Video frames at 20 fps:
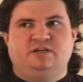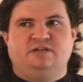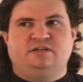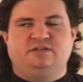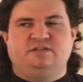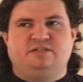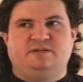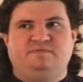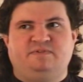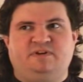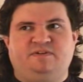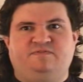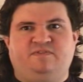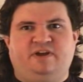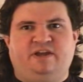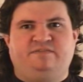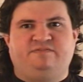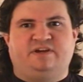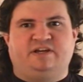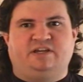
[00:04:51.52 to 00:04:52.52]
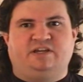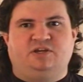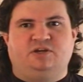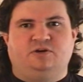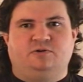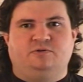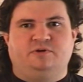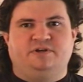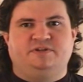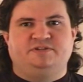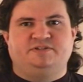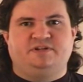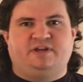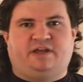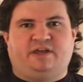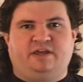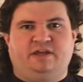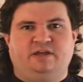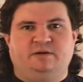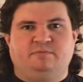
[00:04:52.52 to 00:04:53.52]
75 IQ is
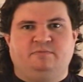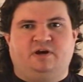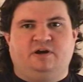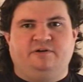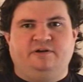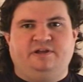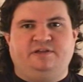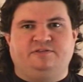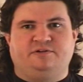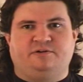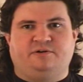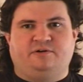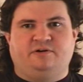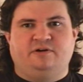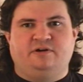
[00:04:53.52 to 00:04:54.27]
not MR either.